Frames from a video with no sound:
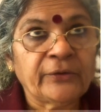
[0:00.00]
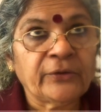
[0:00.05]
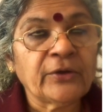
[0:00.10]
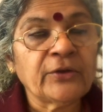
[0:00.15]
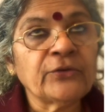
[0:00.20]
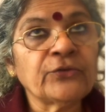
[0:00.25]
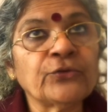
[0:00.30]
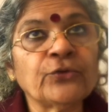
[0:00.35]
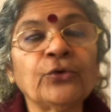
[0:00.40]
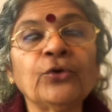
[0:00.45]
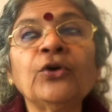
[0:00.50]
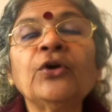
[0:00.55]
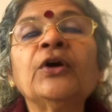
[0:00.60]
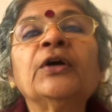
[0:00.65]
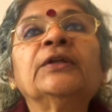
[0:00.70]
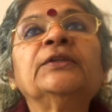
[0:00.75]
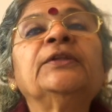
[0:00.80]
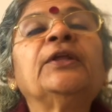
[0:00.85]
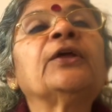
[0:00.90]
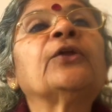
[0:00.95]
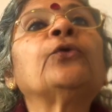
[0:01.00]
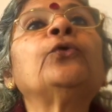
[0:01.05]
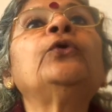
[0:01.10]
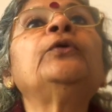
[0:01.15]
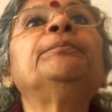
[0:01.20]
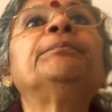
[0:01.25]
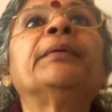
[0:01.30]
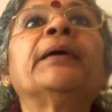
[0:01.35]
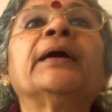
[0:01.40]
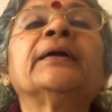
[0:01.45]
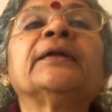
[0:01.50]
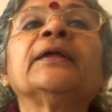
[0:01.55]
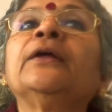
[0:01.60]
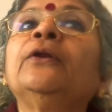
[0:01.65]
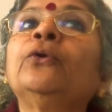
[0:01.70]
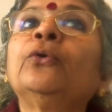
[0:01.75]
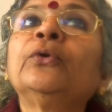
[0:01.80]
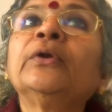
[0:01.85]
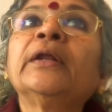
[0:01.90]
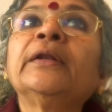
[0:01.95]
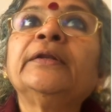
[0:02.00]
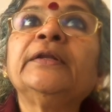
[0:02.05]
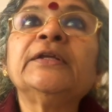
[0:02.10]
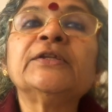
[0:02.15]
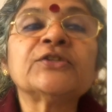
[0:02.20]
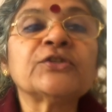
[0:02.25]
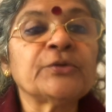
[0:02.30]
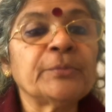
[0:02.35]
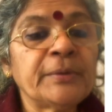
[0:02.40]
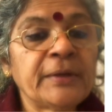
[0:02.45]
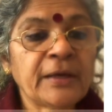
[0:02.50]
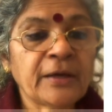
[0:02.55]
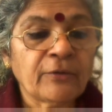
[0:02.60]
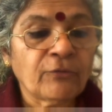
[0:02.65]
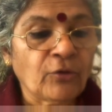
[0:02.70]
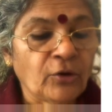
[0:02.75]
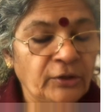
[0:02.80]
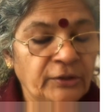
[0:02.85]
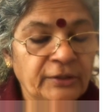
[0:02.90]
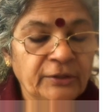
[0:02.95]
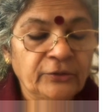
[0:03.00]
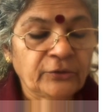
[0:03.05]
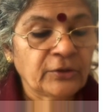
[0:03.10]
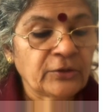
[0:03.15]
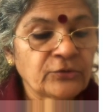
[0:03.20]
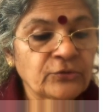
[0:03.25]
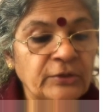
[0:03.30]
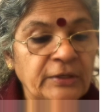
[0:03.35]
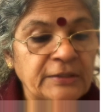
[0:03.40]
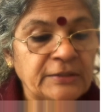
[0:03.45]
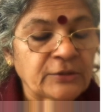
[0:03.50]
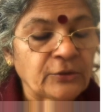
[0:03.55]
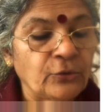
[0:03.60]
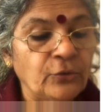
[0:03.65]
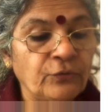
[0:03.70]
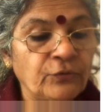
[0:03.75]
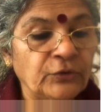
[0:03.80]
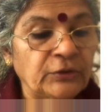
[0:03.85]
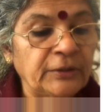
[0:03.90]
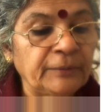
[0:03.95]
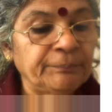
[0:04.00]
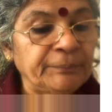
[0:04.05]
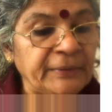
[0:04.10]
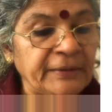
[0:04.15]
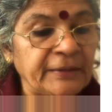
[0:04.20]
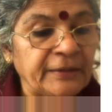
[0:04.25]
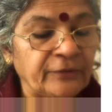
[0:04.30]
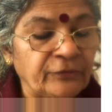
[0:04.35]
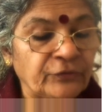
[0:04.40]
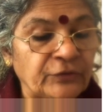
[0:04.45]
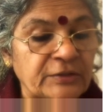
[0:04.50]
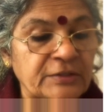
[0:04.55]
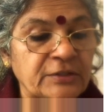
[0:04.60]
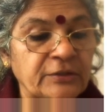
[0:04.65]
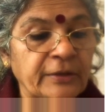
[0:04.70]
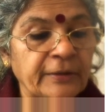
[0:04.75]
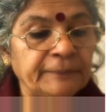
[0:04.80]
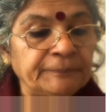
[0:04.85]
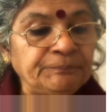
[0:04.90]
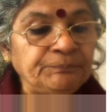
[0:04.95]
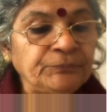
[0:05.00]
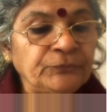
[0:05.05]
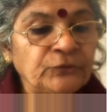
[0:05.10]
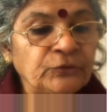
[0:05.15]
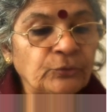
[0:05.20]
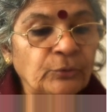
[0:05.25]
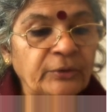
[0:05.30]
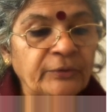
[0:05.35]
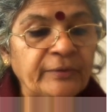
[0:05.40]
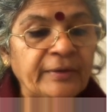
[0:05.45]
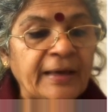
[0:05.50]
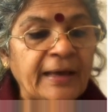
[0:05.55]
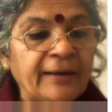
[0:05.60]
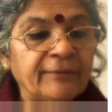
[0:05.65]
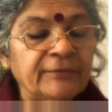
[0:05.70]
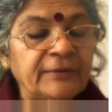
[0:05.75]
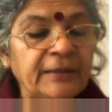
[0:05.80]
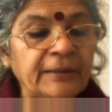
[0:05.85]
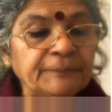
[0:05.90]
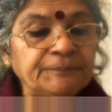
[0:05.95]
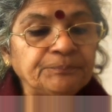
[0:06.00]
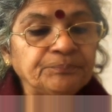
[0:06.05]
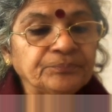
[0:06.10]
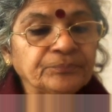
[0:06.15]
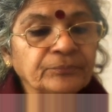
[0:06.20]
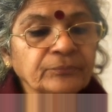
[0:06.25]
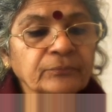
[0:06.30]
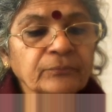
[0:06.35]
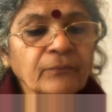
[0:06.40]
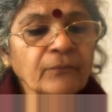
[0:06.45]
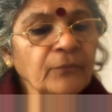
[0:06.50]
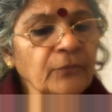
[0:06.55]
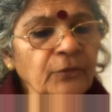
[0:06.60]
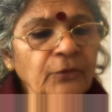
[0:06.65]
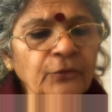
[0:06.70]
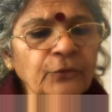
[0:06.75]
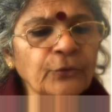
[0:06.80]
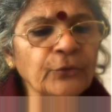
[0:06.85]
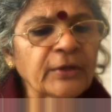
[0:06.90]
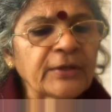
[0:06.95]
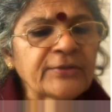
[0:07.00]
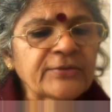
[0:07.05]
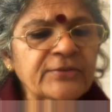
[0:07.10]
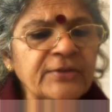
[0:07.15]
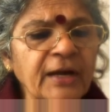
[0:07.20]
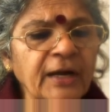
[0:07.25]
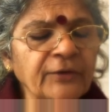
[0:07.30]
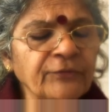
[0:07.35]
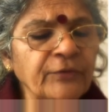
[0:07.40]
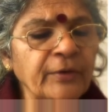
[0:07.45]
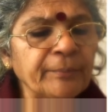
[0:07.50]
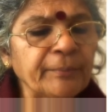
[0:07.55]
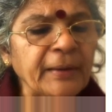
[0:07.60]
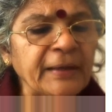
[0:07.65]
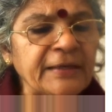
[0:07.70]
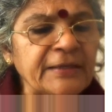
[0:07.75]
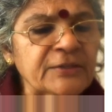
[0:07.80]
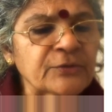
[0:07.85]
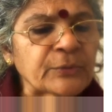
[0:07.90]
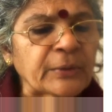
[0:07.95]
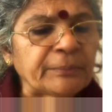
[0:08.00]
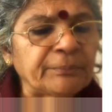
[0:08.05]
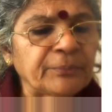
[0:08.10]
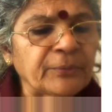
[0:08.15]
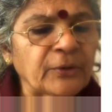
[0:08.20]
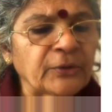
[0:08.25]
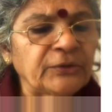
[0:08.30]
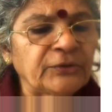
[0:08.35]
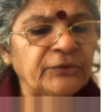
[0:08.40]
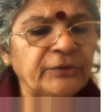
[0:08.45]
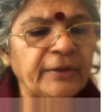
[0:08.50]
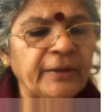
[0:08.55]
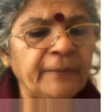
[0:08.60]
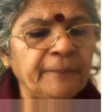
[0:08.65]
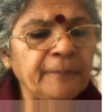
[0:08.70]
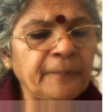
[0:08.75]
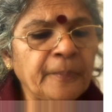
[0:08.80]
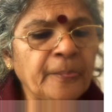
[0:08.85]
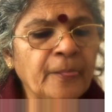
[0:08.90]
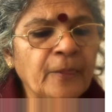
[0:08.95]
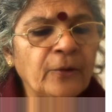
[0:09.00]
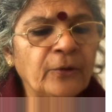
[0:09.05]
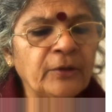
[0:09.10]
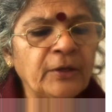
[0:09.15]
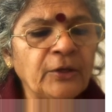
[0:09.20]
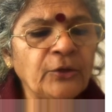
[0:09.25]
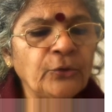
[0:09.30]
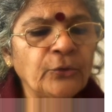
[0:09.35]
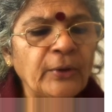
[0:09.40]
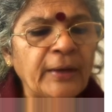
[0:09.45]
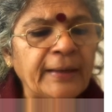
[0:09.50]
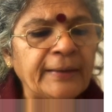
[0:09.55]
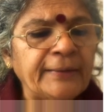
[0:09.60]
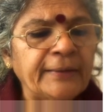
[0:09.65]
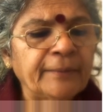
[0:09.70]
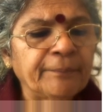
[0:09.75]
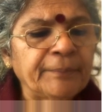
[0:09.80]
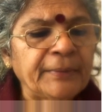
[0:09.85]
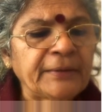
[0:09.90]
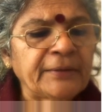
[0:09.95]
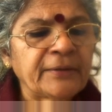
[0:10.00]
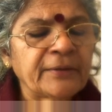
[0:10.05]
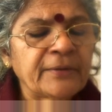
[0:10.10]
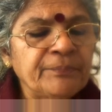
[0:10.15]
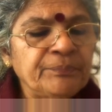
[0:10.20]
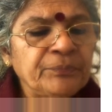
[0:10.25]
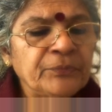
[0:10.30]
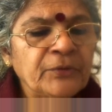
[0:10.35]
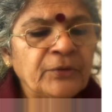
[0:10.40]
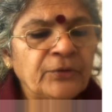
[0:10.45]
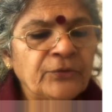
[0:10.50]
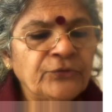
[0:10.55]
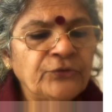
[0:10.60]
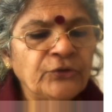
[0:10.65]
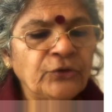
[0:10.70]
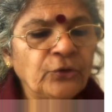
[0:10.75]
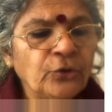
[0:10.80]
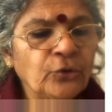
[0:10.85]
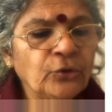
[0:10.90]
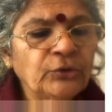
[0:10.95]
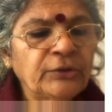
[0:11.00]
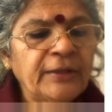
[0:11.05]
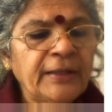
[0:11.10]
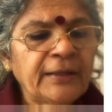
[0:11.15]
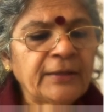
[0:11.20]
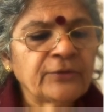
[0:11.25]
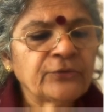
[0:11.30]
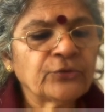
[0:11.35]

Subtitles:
Okay, so the root part alone needs to be avoided. Okay, so let's go for the period first. Okay, so what do we have there? You can start from minus 1.3. Okay, you end up at 0 there.